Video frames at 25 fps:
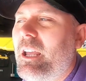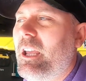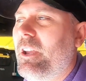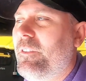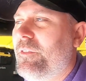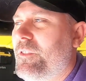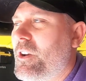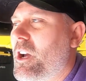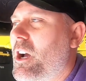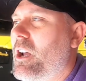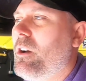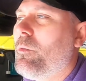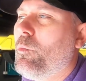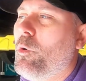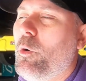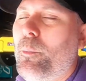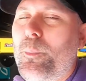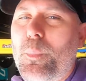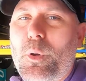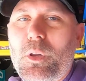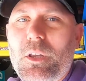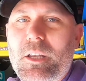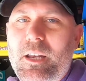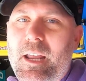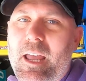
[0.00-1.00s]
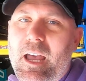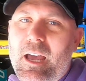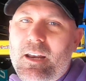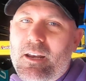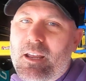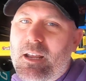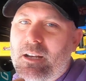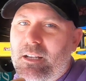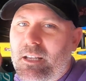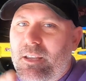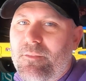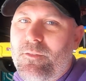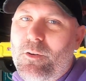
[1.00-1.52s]
If not, we'll pull it
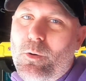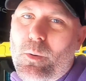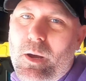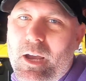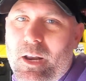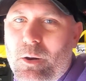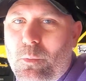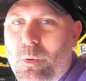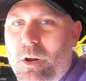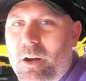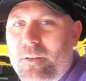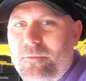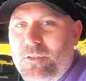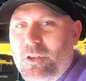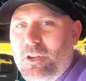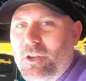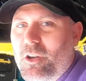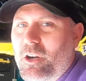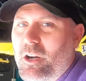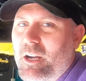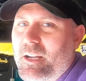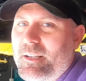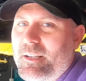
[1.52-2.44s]
out and give it away to one of you